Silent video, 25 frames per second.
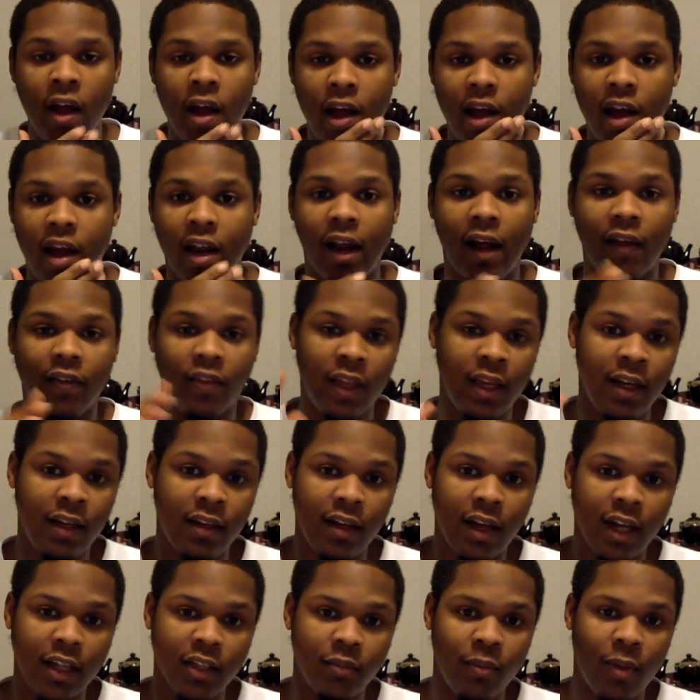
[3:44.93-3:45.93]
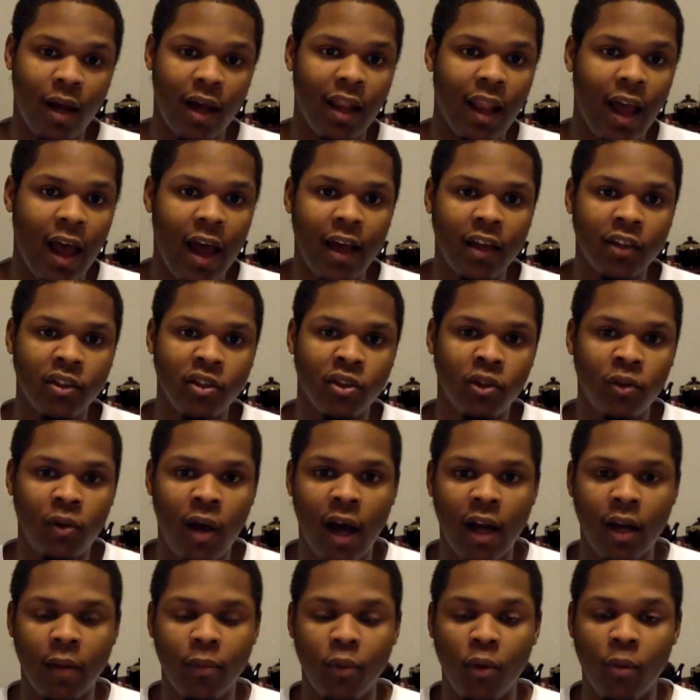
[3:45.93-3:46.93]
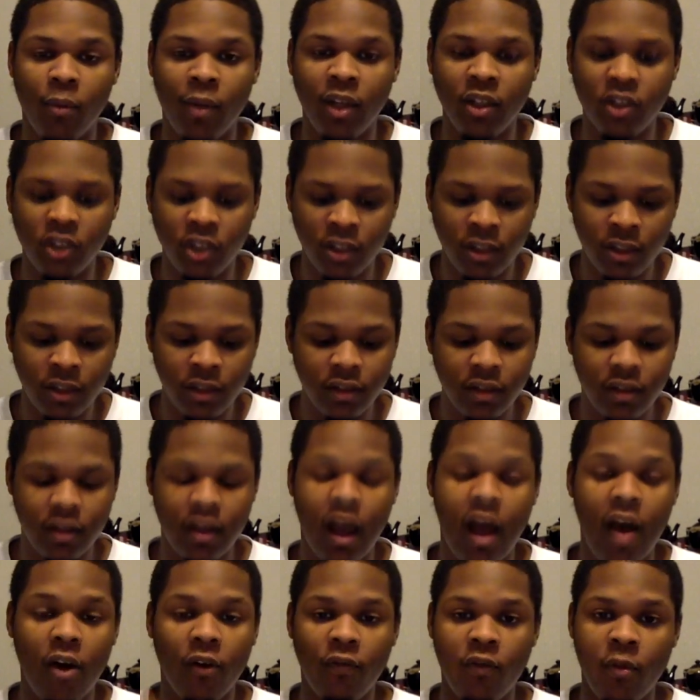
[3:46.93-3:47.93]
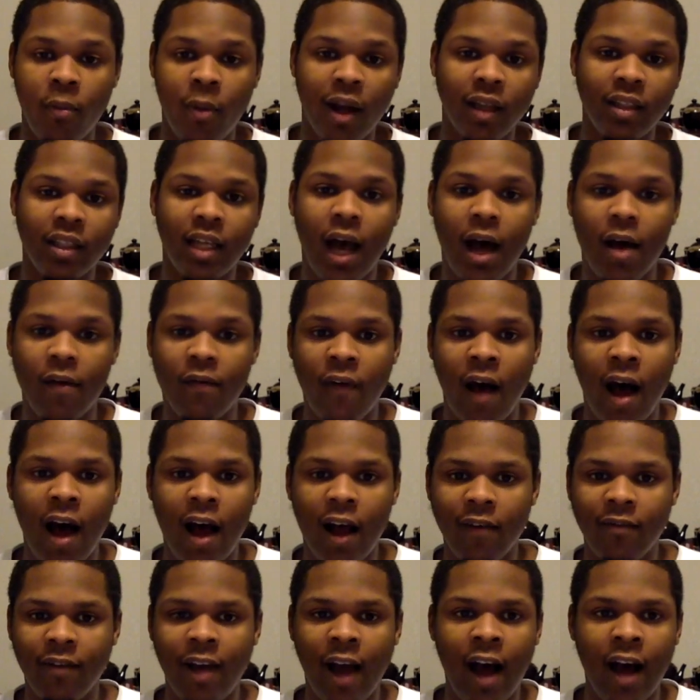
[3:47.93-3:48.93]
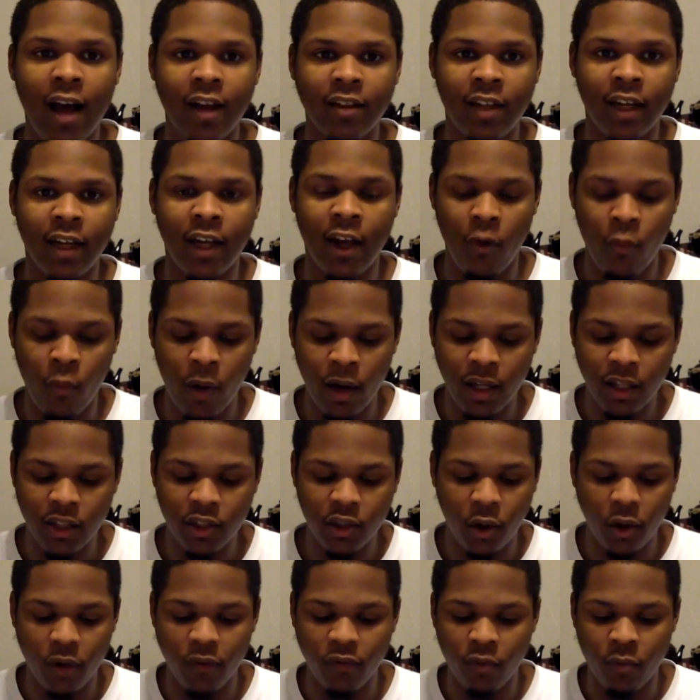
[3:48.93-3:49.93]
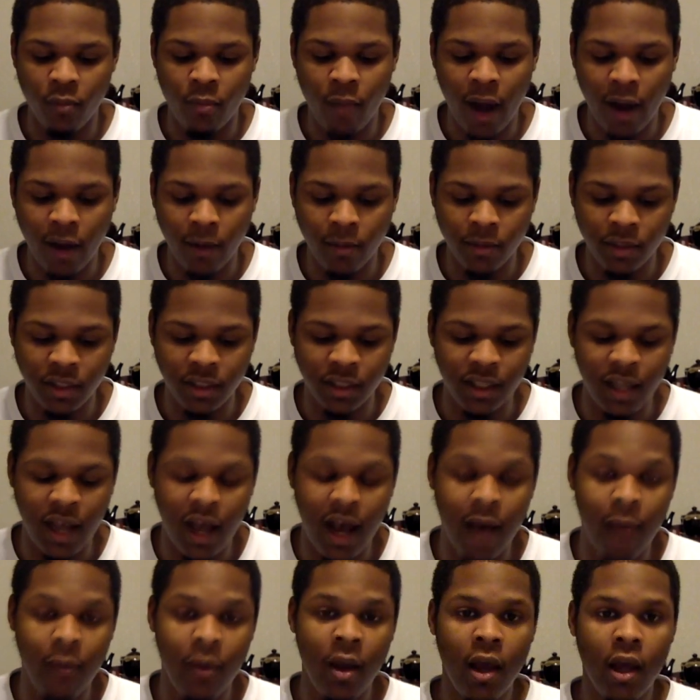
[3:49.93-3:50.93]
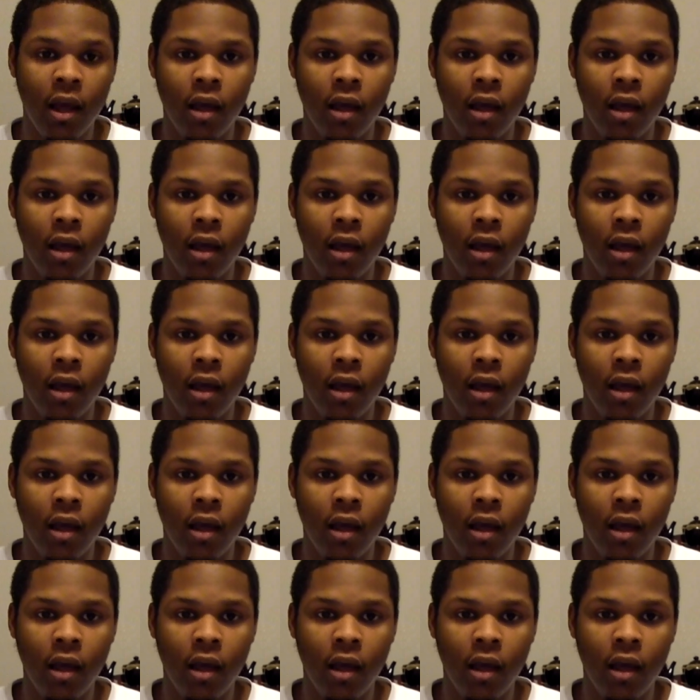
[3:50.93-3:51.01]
And I think that's my last two honorable mentions. Now for my top five guys that can win it, starting from bottom to top.